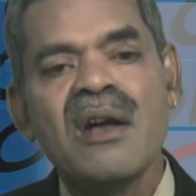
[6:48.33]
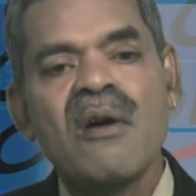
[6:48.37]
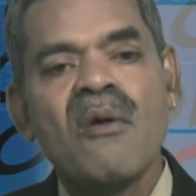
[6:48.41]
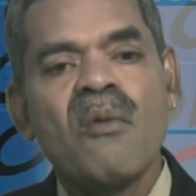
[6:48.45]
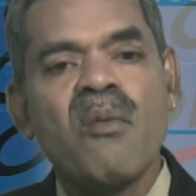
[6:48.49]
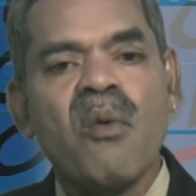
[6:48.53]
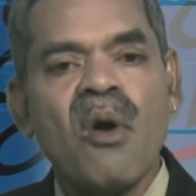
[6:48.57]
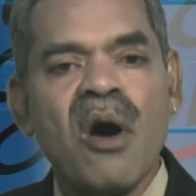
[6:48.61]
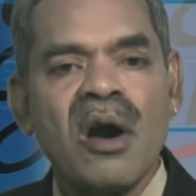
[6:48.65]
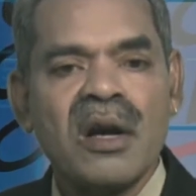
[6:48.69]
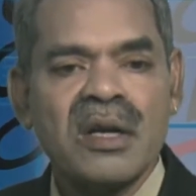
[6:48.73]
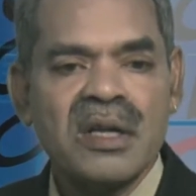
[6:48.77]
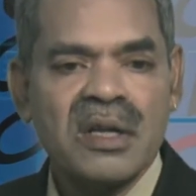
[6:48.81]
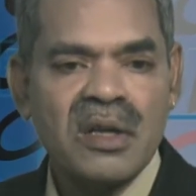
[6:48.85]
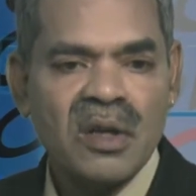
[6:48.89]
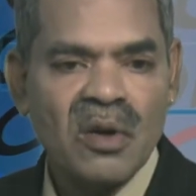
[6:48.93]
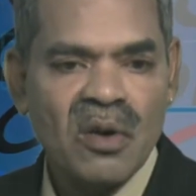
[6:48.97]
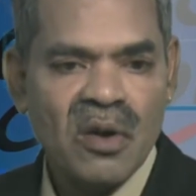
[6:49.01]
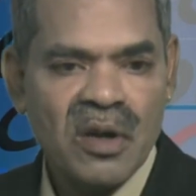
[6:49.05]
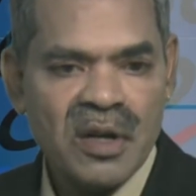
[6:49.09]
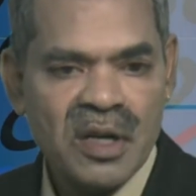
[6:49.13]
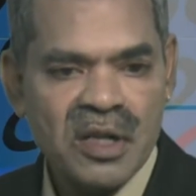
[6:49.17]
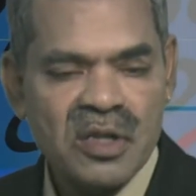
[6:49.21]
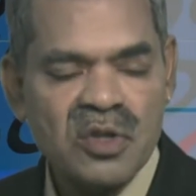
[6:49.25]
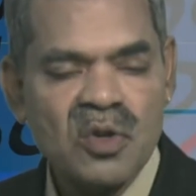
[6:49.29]
what
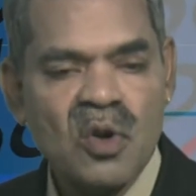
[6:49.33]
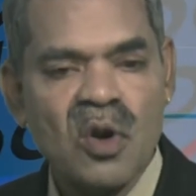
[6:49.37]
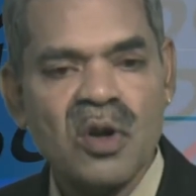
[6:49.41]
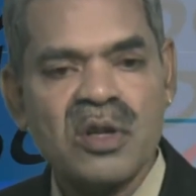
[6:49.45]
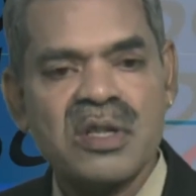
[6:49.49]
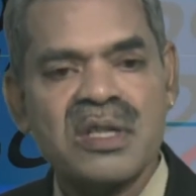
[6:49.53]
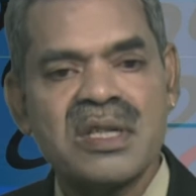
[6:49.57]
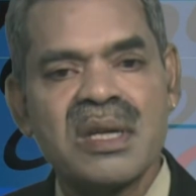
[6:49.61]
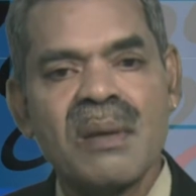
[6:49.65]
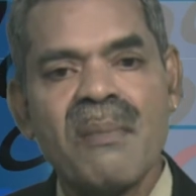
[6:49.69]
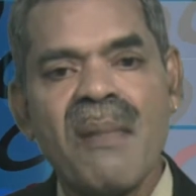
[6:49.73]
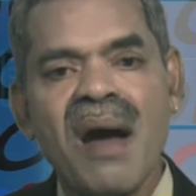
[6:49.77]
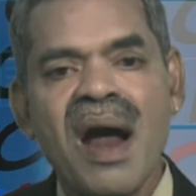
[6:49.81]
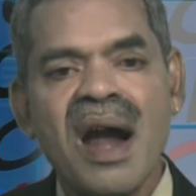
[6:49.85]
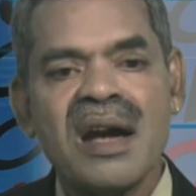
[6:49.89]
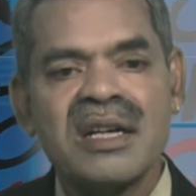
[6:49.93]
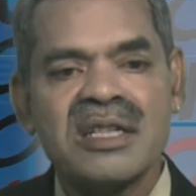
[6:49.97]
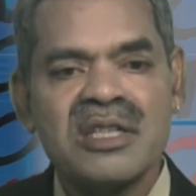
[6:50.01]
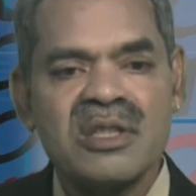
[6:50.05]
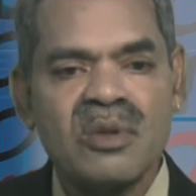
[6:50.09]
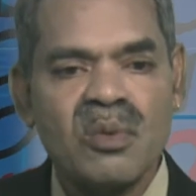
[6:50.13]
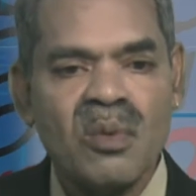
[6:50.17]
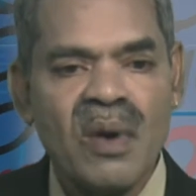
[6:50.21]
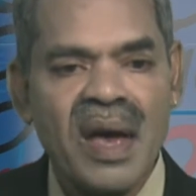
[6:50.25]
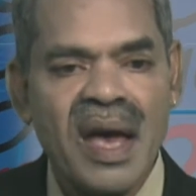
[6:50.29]
your resource
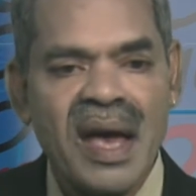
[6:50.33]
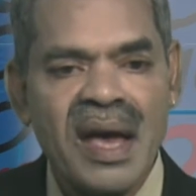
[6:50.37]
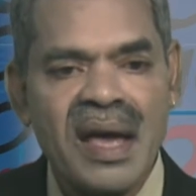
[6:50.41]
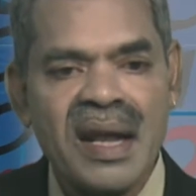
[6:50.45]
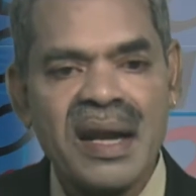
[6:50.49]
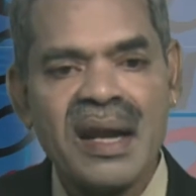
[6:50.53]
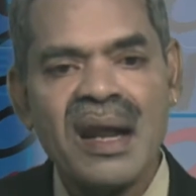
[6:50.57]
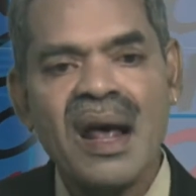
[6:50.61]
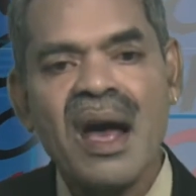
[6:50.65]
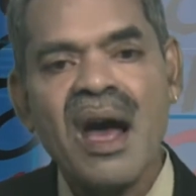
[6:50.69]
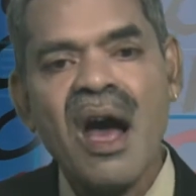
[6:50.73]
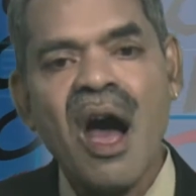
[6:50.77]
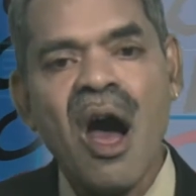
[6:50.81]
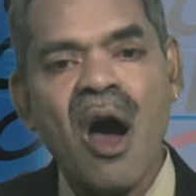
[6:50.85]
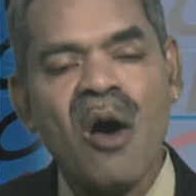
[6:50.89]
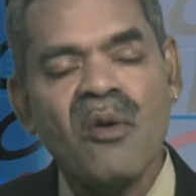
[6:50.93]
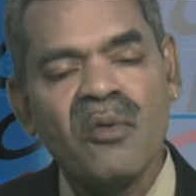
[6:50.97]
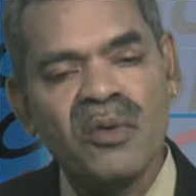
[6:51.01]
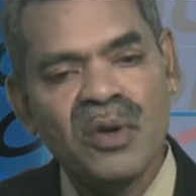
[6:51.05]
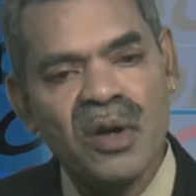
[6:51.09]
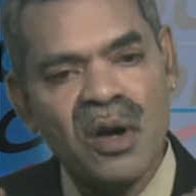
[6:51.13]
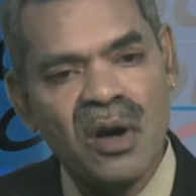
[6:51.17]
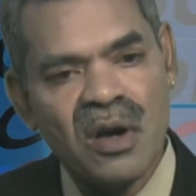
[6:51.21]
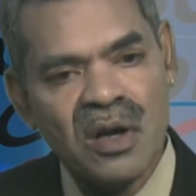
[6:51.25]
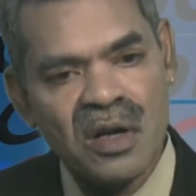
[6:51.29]
demands were, how
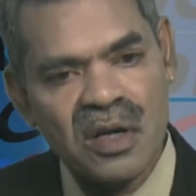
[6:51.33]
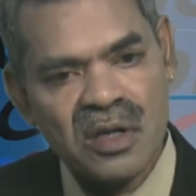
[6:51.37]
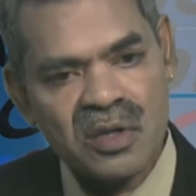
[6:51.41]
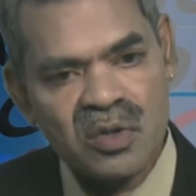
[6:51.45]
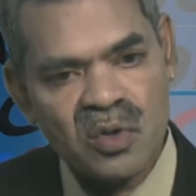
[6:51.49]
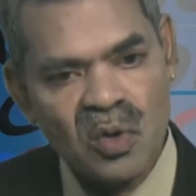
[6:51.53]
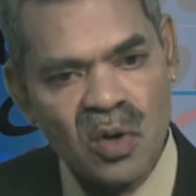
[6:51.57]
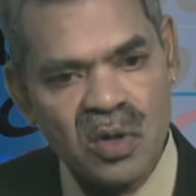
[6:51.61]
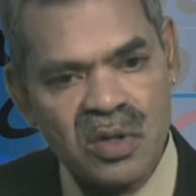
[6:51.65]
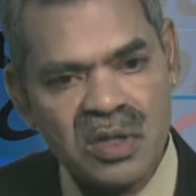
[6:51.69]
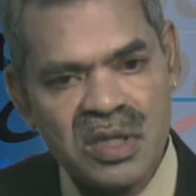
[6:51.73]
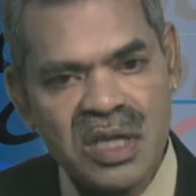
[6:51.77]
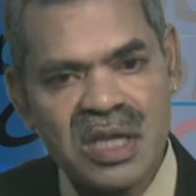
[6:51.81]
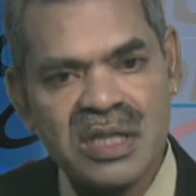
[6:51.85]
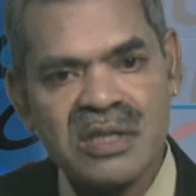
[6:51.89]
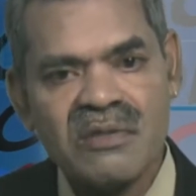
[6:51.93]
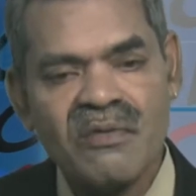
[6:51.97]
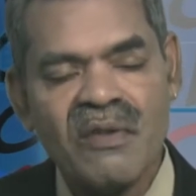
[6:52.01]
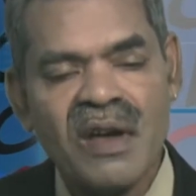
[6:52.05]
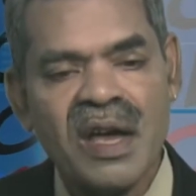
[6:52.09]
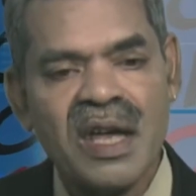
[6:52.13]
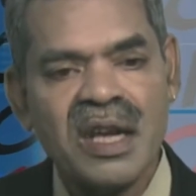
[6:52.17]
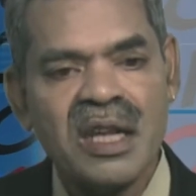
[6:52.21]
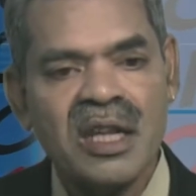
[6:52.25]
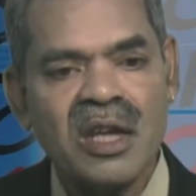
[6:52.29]
your resources
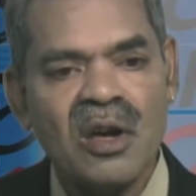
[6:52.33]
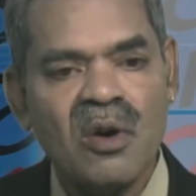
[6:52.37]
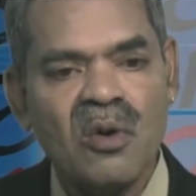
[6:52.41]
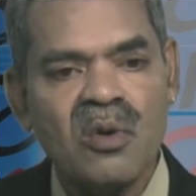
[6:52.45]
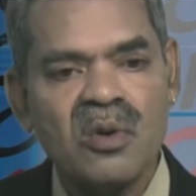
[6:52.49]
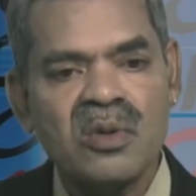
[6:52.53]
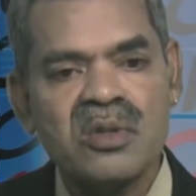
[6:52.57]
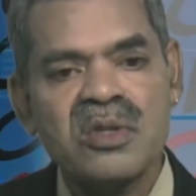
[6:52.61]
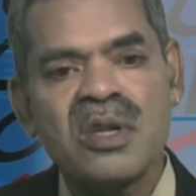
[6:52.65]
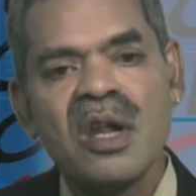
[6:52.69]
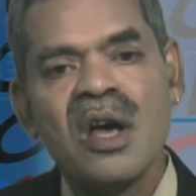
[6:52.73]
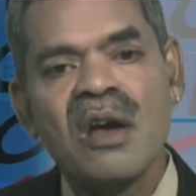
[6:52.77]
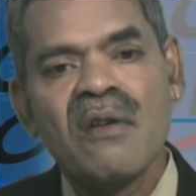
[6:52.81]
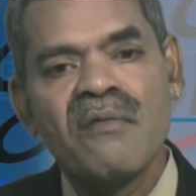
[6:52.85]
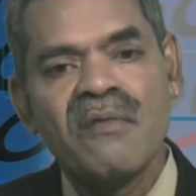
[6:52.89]
were used.